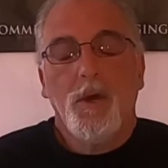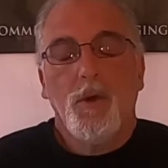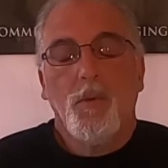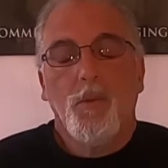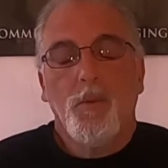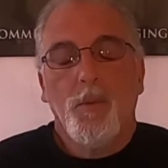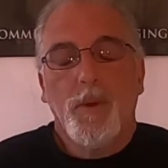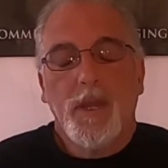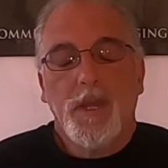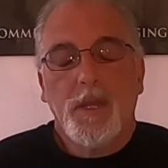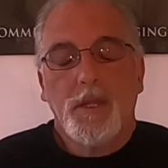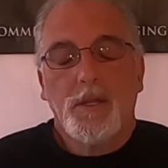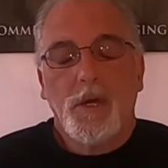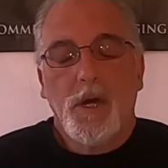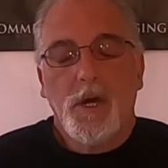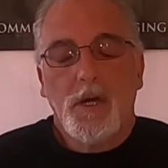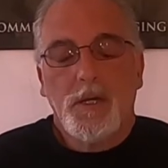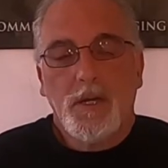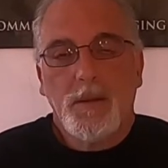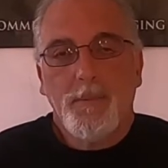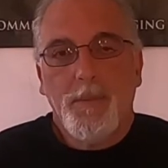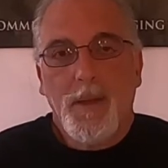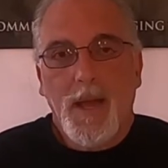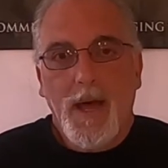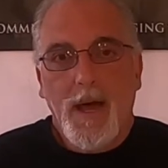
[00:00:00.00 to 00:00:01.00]
we
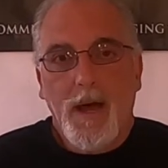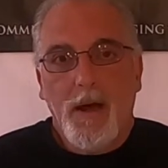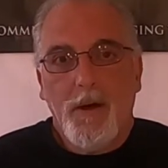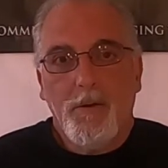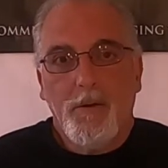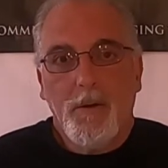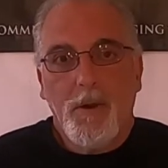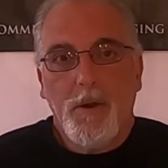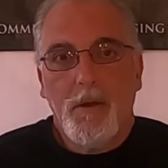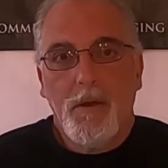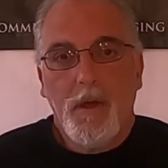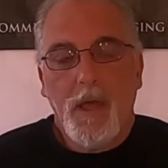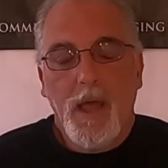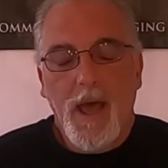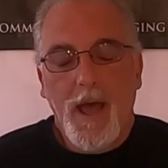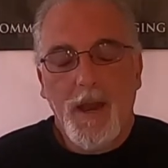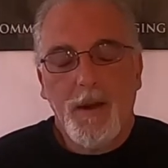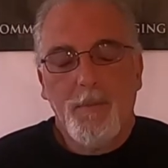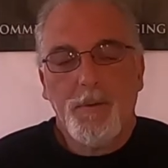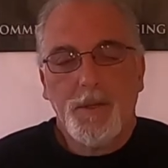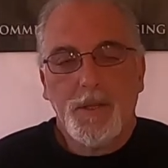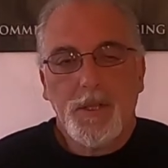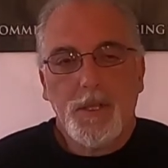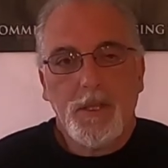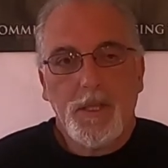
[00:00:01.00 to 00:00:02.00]
talked about how
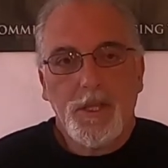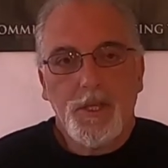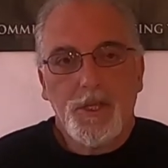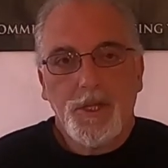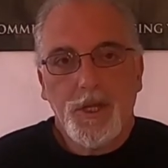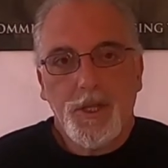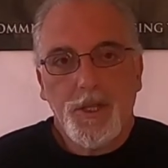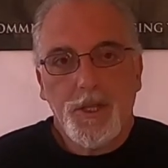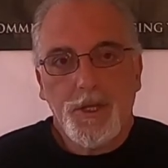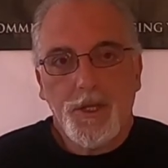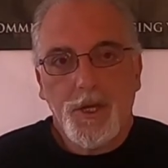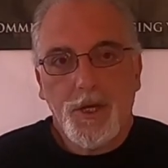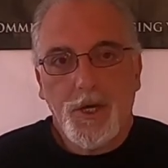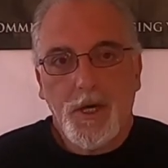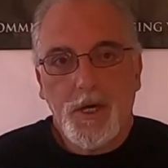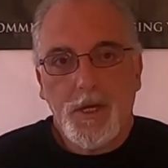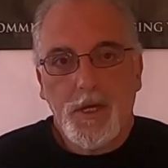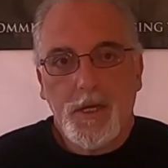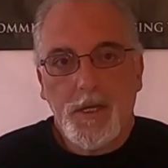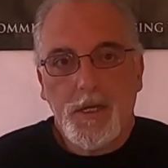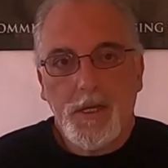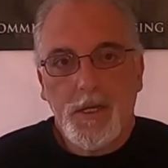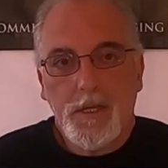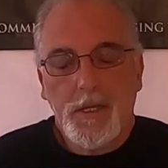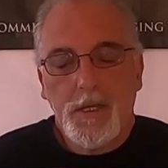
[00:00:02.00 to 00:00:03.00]
to put the leash on the
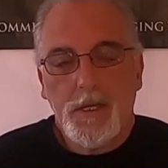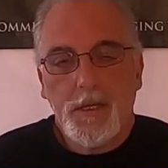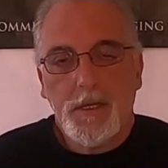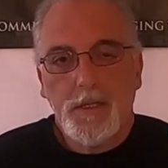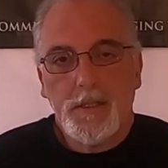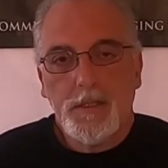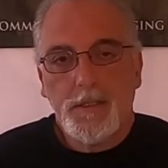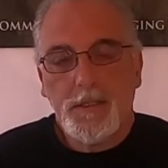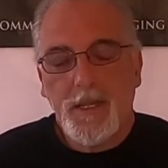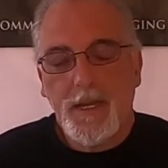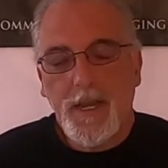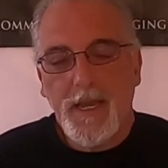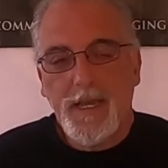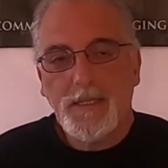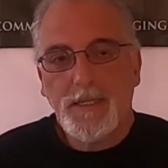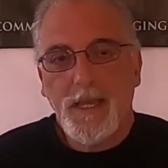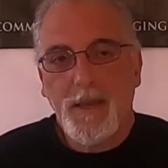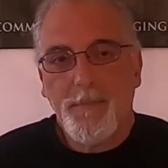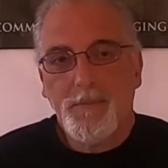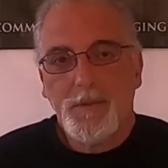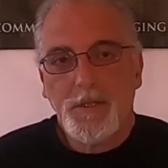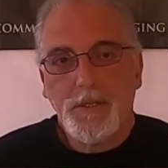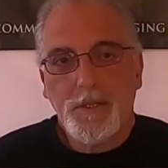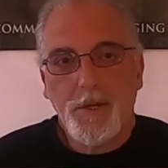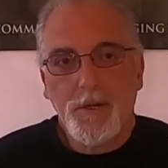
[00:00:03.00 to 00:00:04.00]
dog. Today's
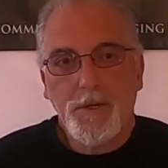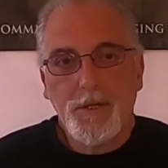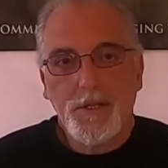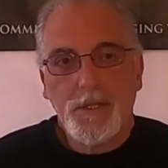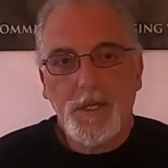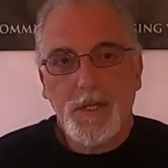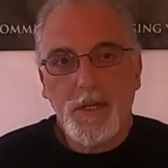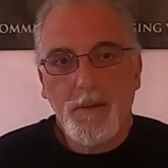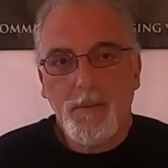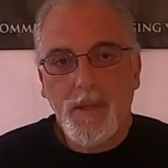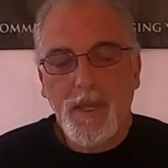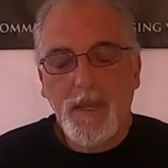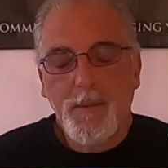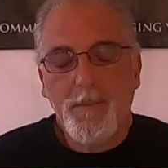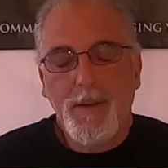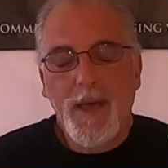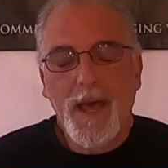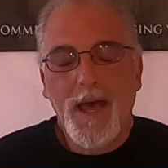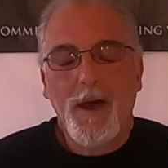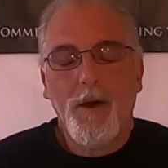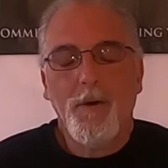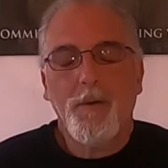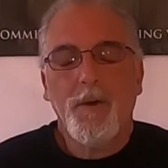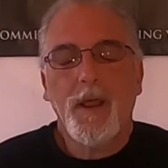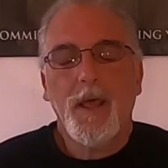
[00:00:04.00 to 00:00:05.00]
episode is going to be
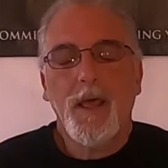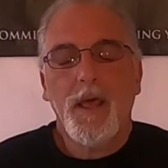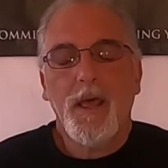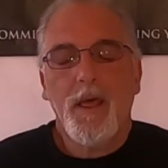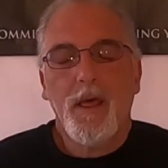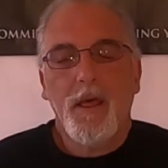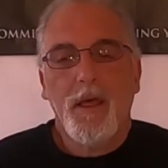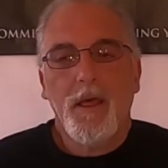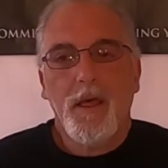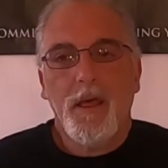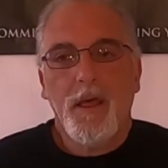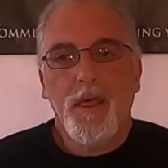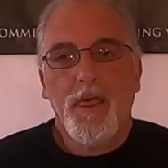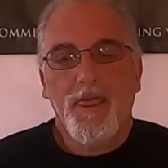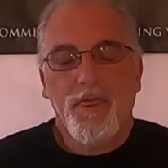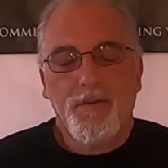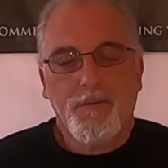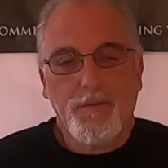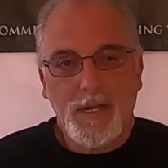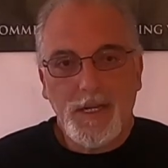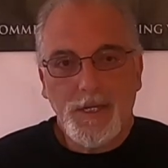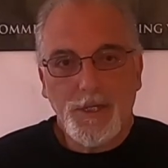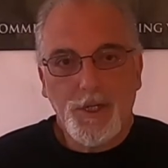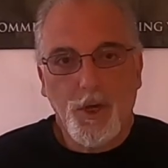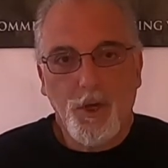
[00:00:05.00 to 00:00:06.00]
about
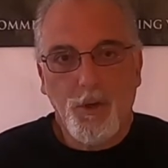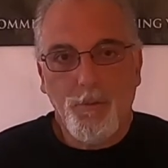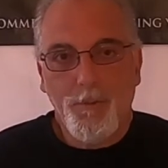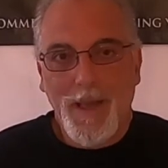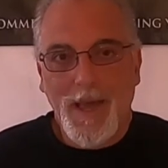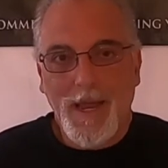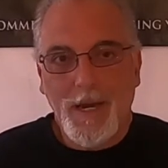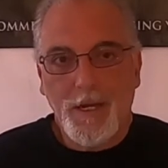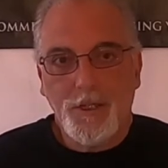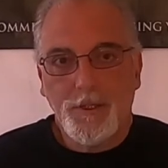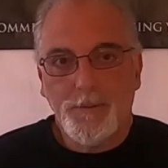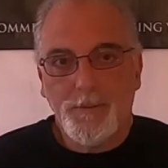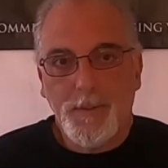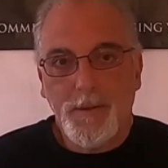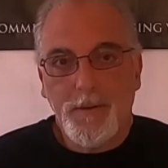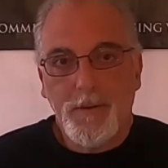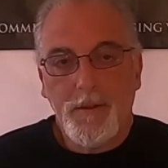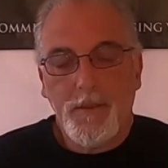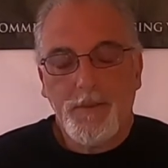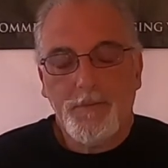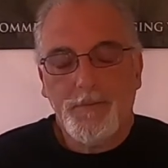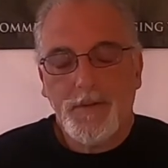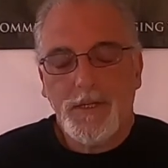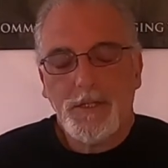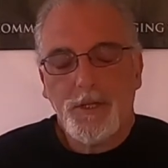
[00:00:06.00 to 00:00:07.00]
threshold management.
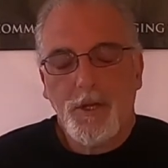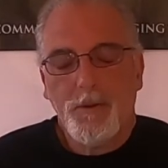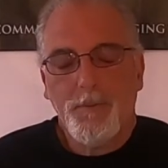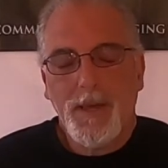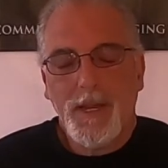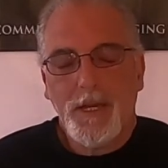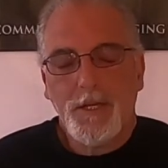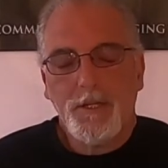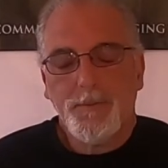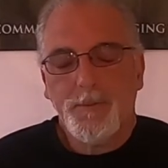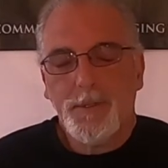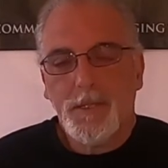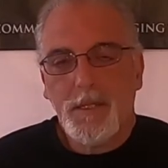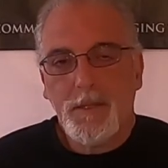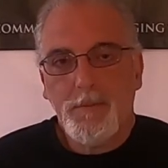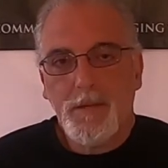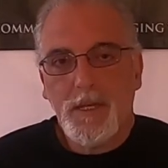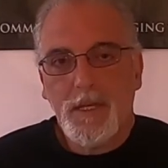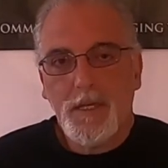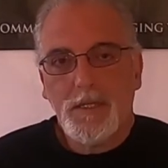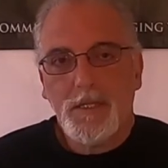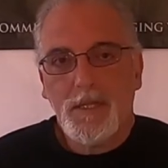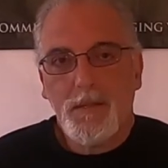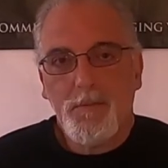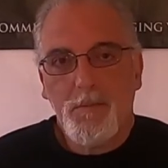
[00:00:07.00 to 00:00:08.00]
Threshold management to
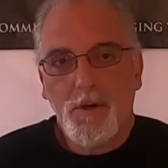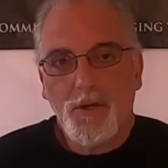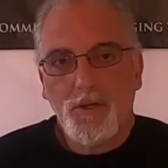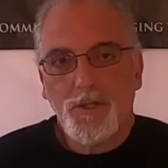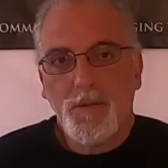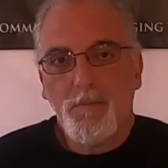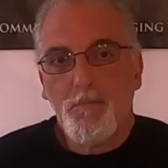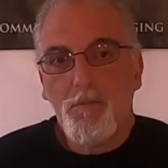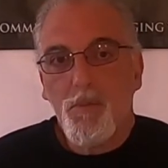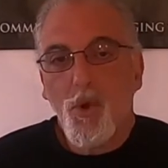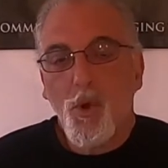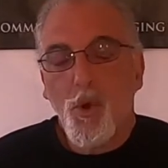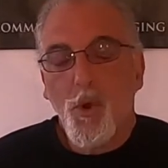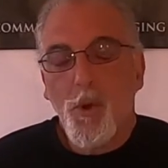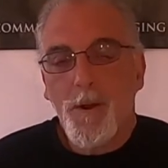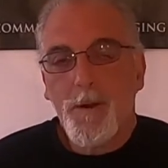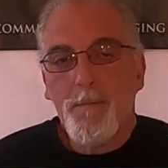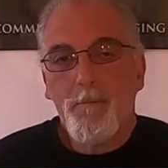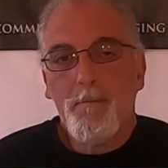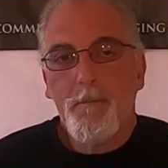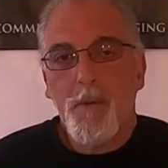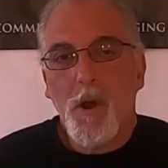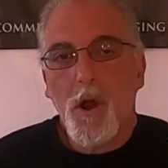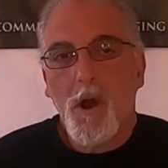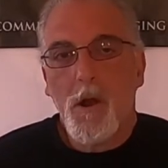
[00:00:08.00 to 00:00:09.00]
me is the most
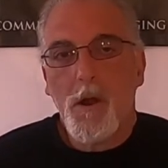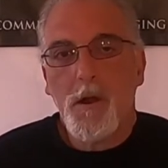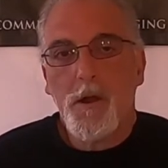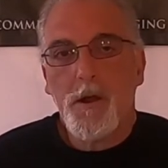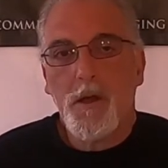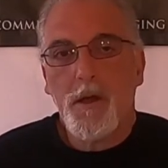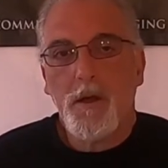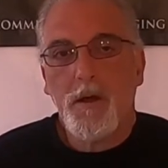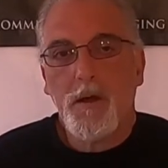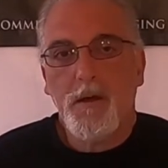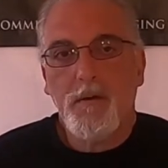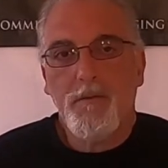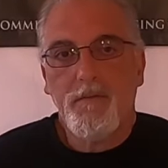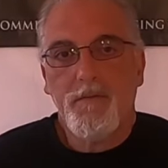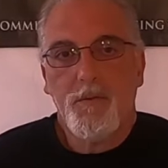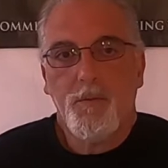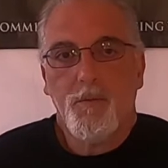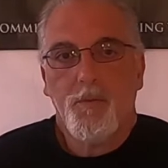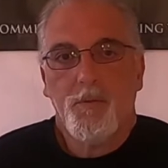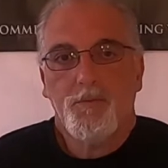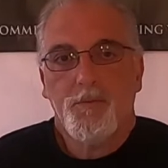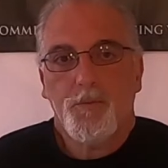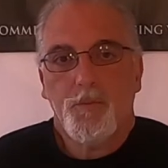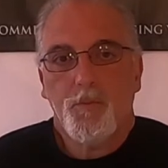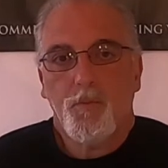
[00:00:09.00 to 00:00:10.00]
important part of
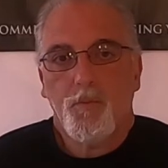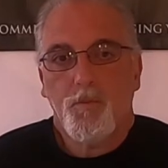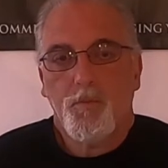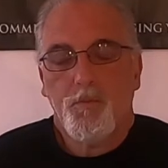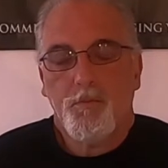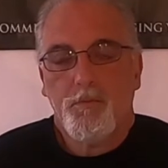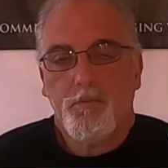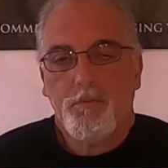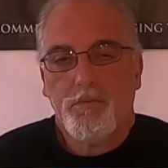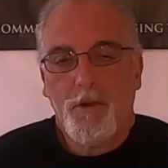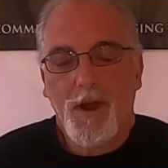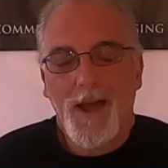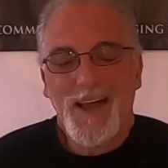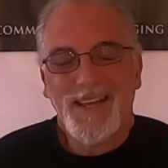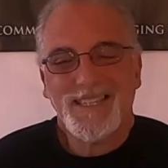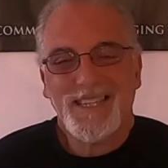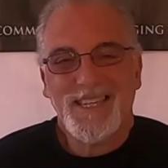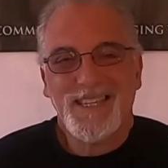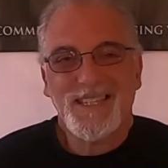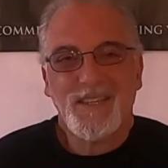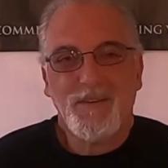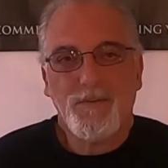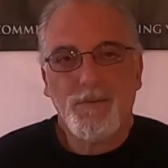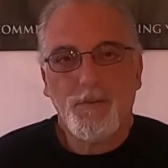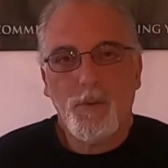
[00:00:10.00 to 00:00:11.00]
the
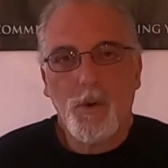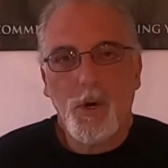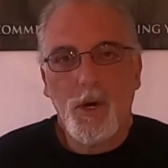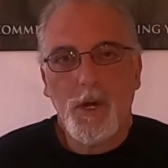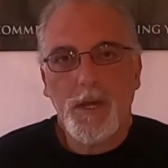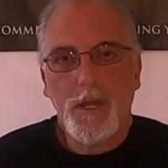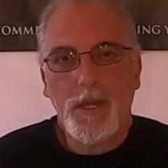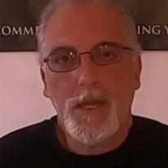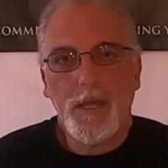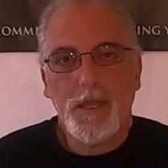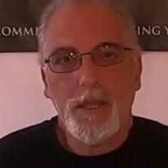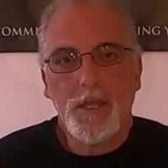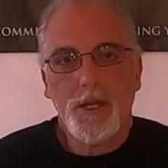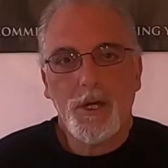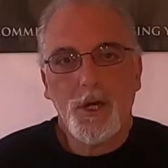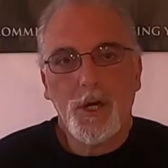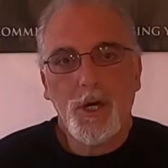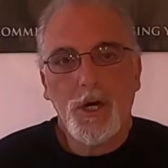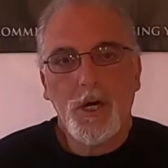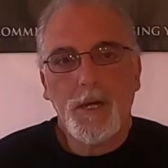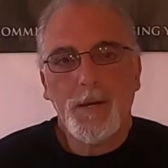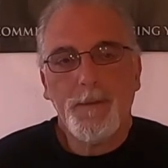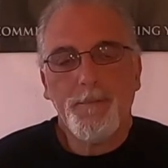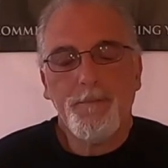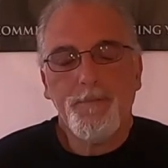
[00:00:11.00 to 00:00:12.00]
process of walking the
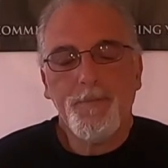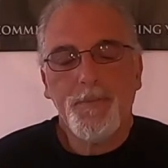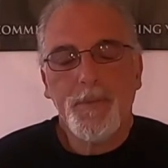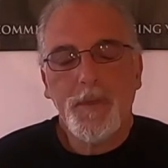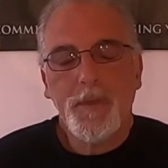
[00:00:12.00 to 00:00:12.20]
dog.